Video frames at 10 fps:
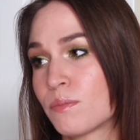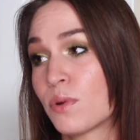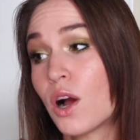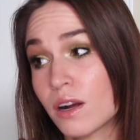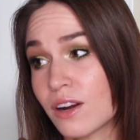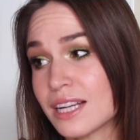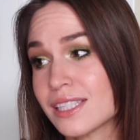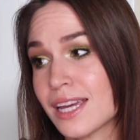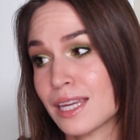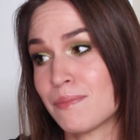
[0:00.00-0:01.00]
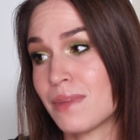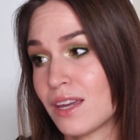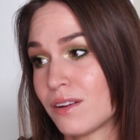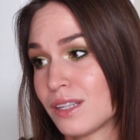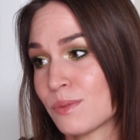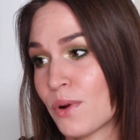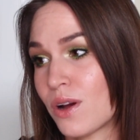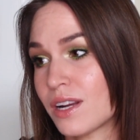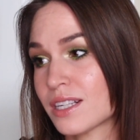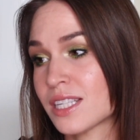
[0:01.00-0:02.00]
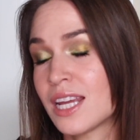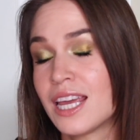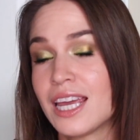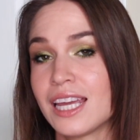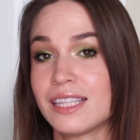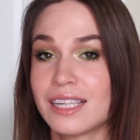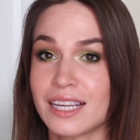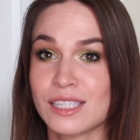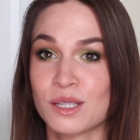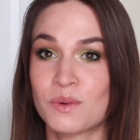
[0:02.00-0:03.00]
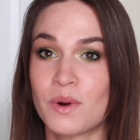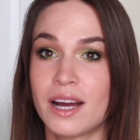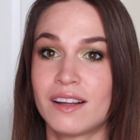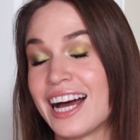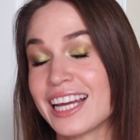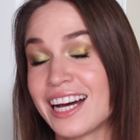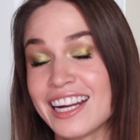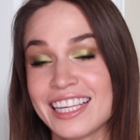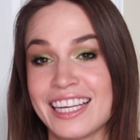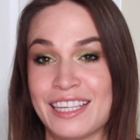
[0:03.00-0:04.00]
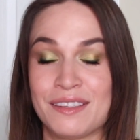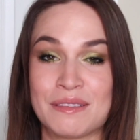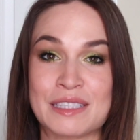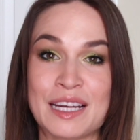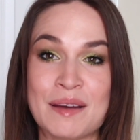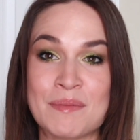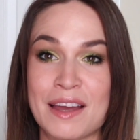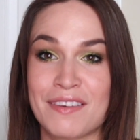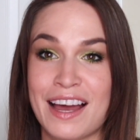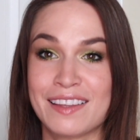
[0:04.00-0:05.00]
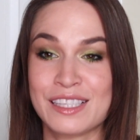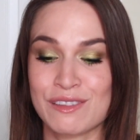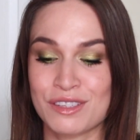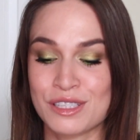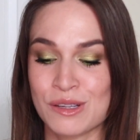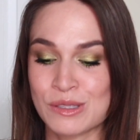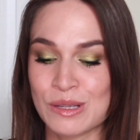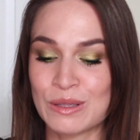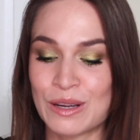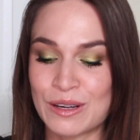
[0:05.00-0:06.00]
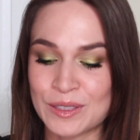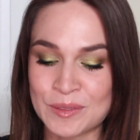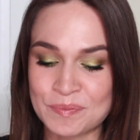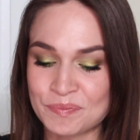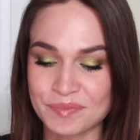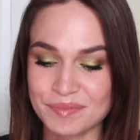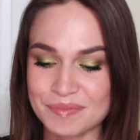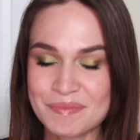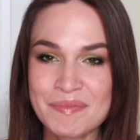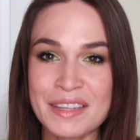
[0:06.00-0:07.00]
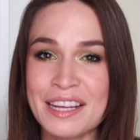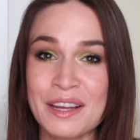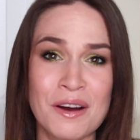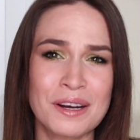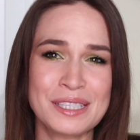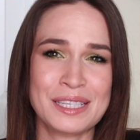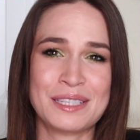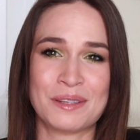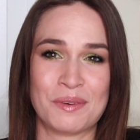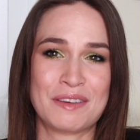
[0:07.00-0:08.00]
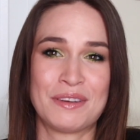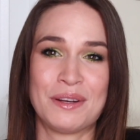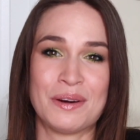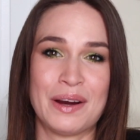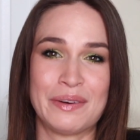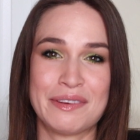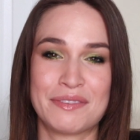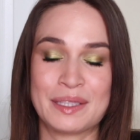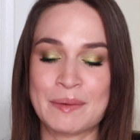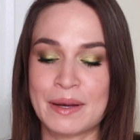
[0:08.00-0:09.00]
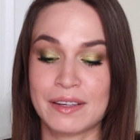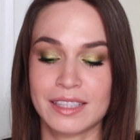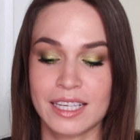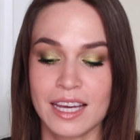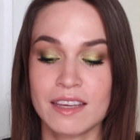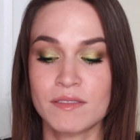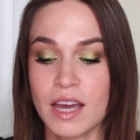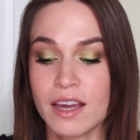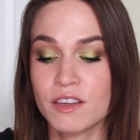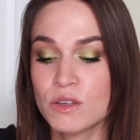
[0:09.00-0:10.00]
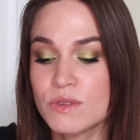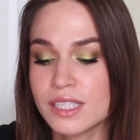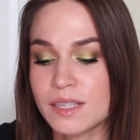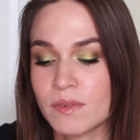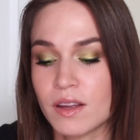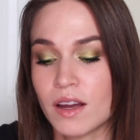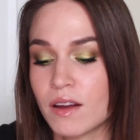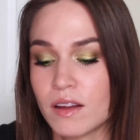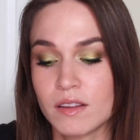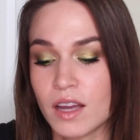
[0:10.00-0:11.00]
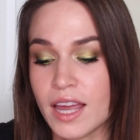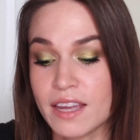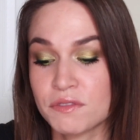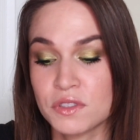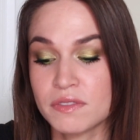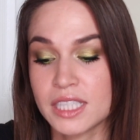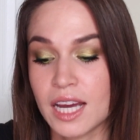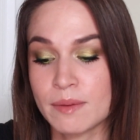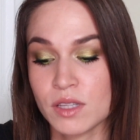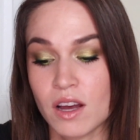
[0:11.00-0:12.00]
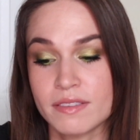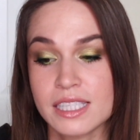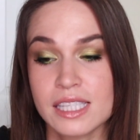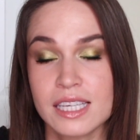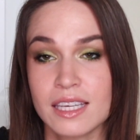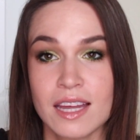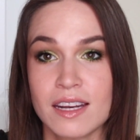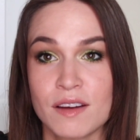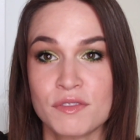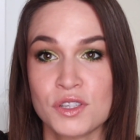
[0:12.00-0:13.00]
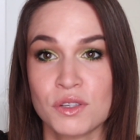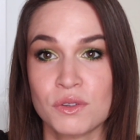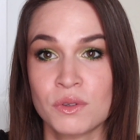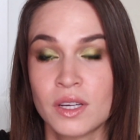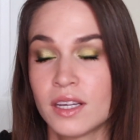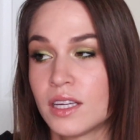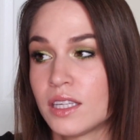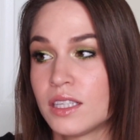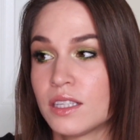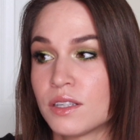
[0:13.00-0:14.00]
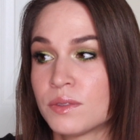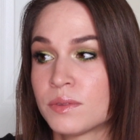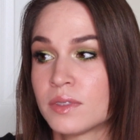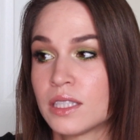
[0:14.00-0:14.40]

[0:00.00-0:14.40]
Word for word: progress I can make on this product in the next little while. I gotta get it used up. I've had this for so long. And I honestly don't even know how I feel about it. Like I used it a handful of times, obviously enough to, you know,